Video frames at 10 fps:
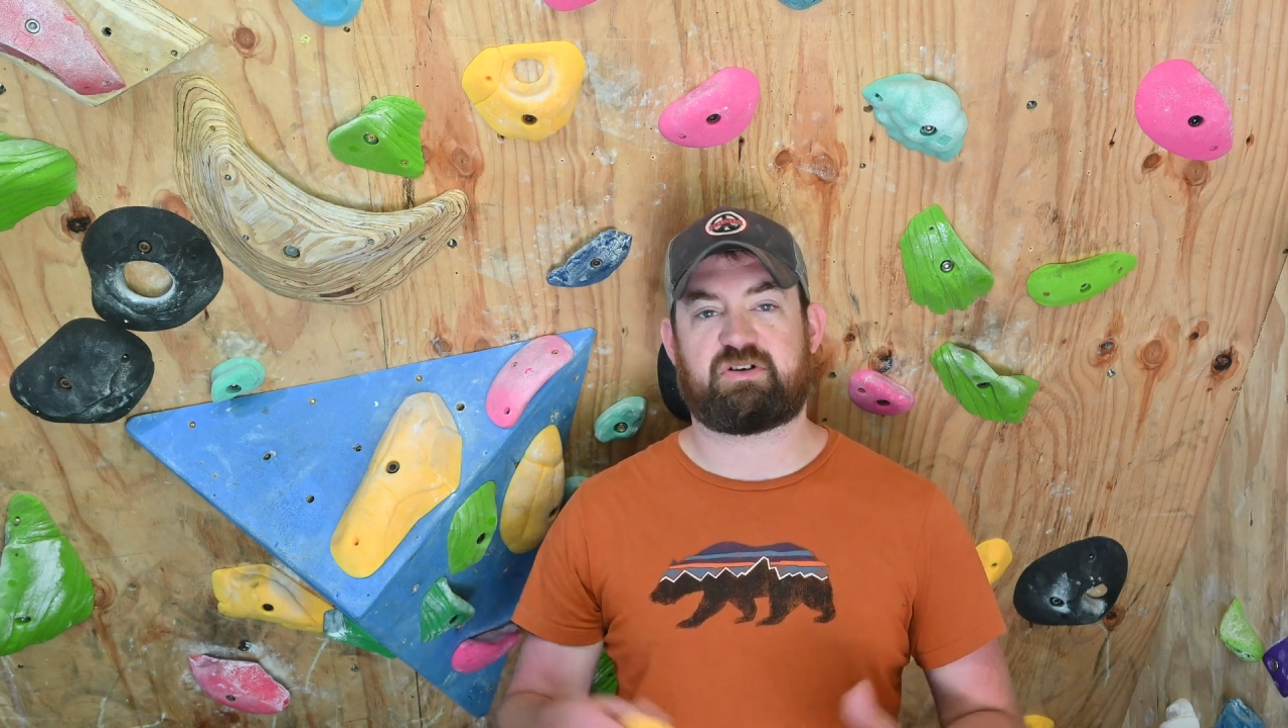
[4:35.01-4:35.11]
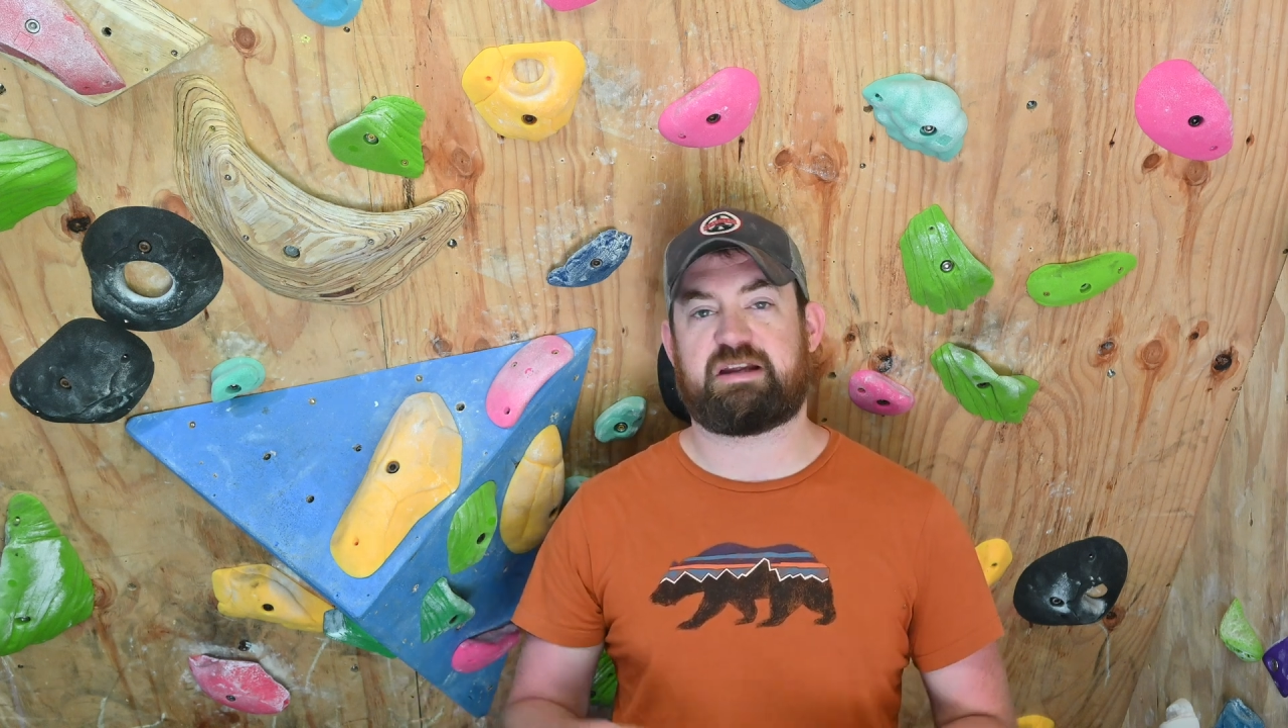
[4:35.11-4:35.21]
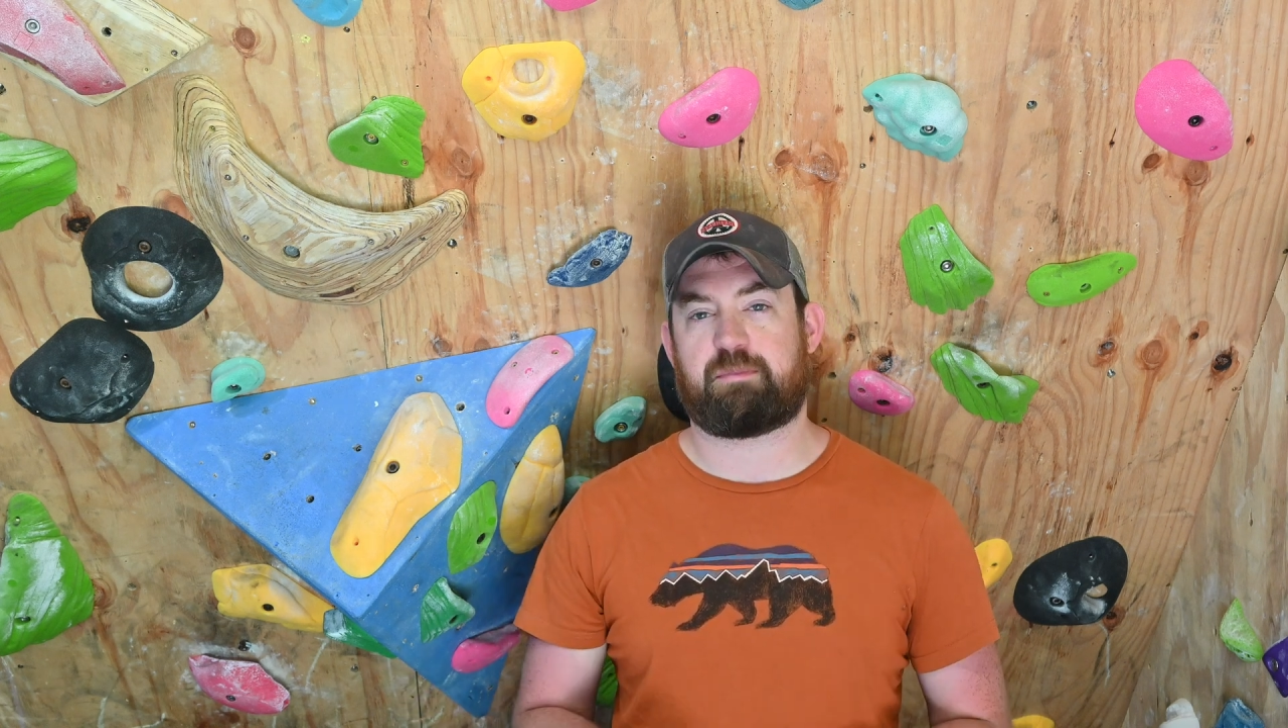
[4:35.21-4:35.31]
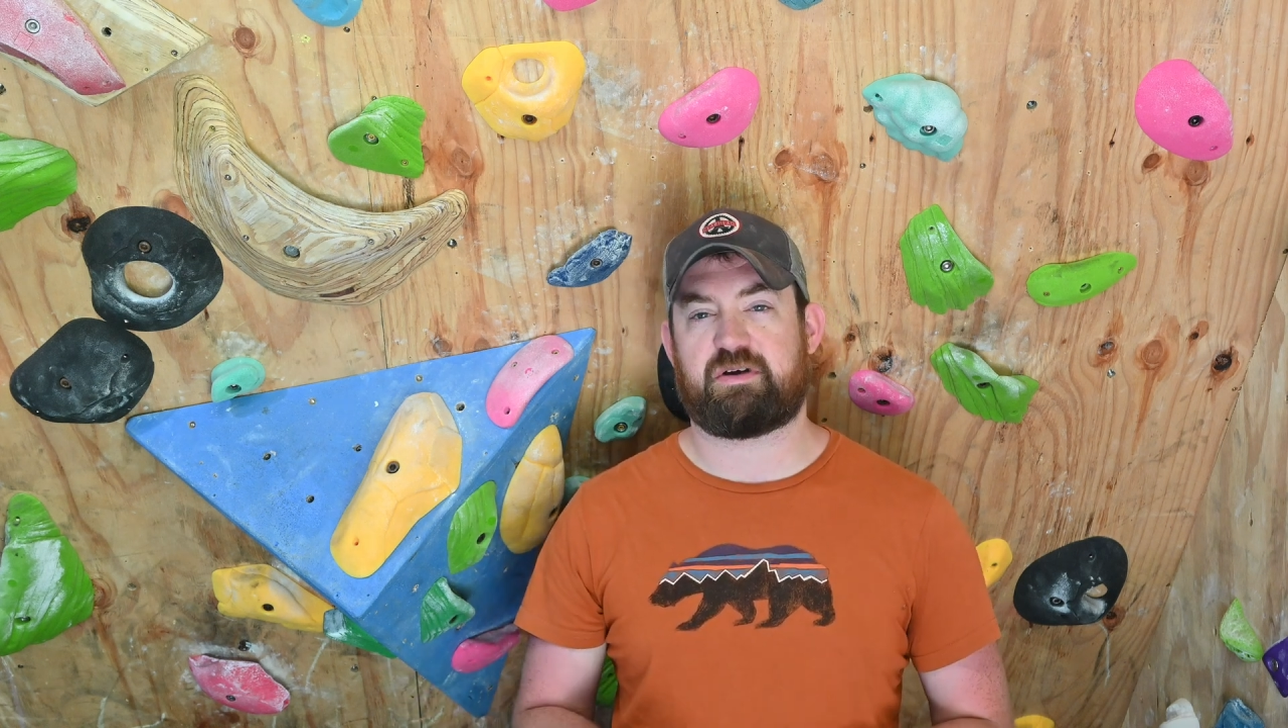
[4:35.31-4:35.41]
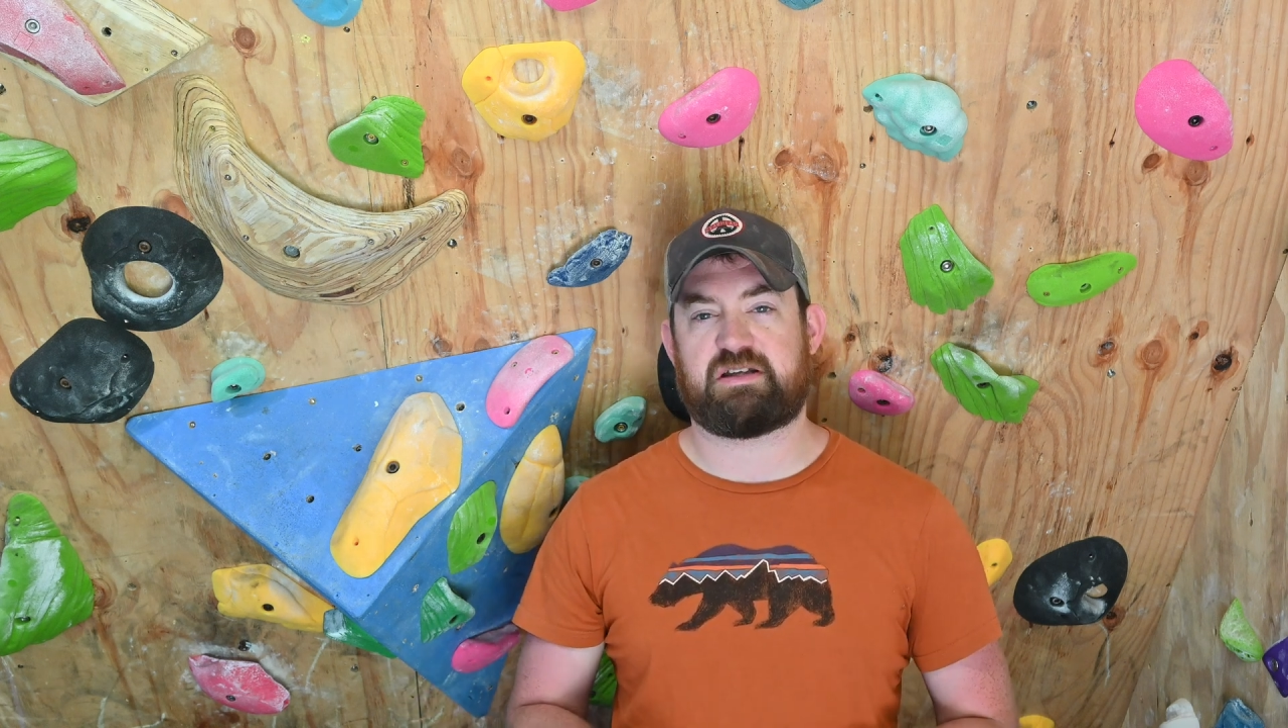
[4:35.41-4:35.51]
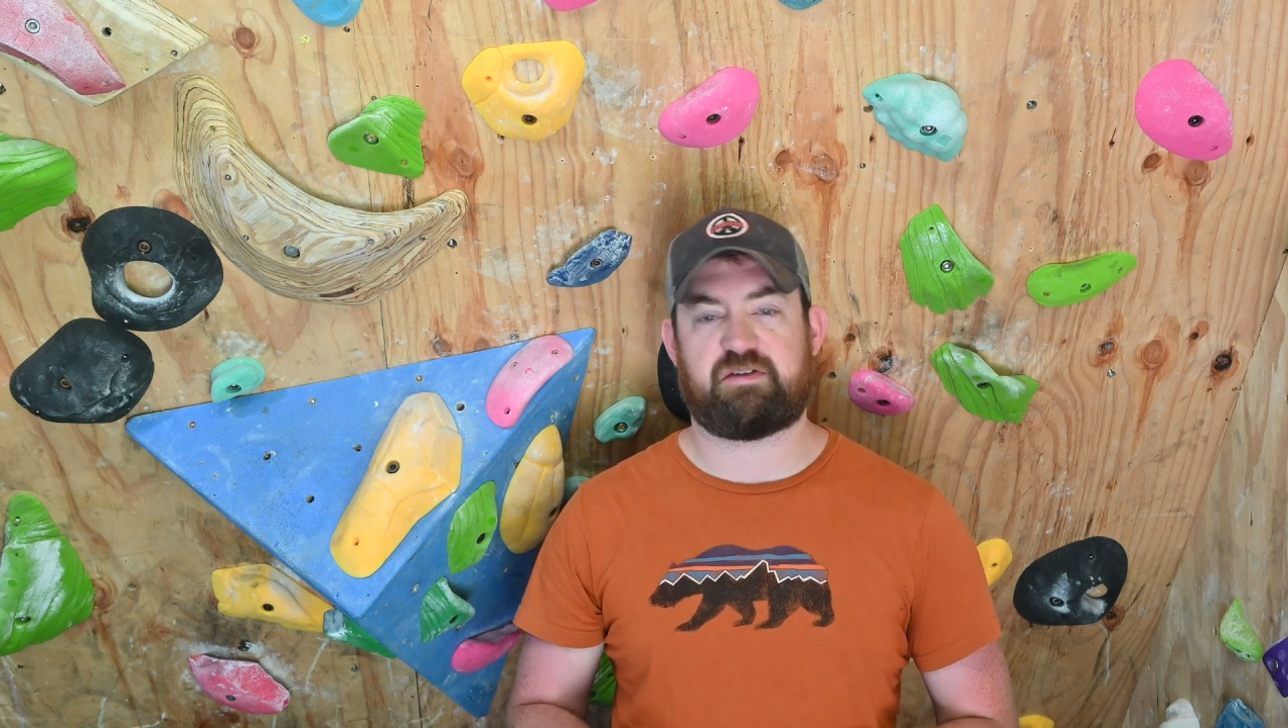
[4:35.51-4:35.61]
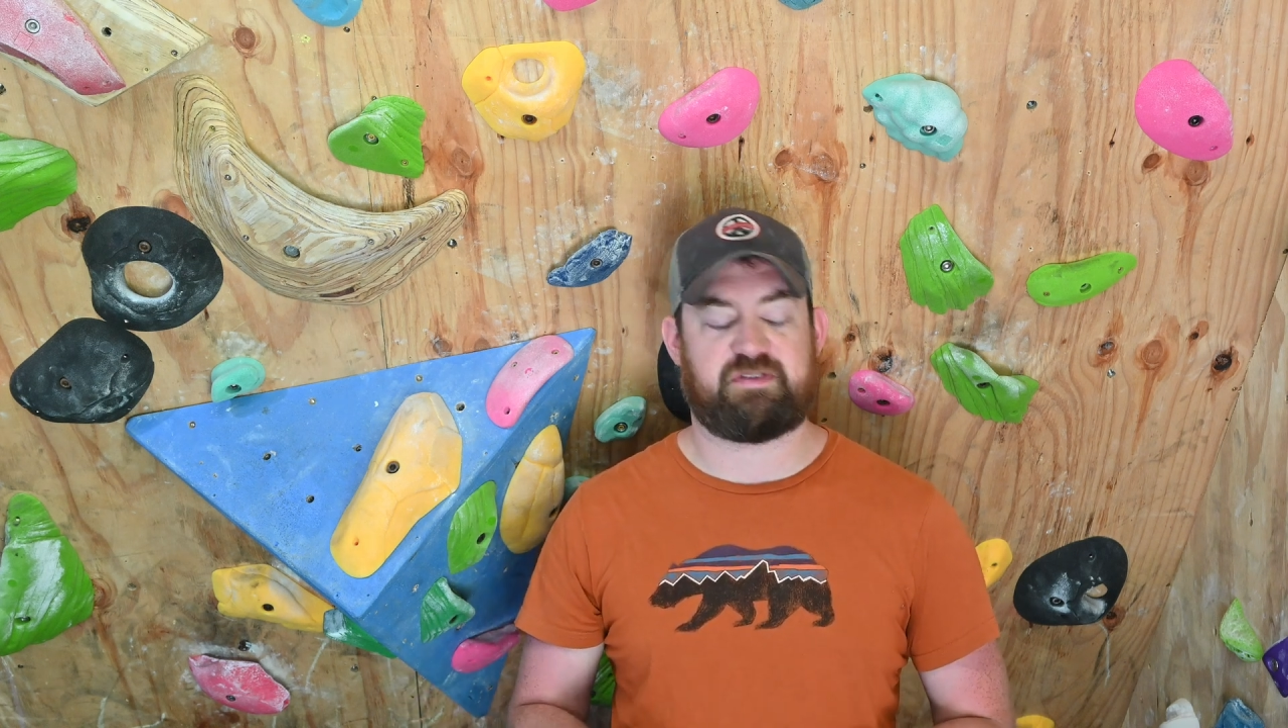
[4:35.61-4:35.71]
are going to get pretty tough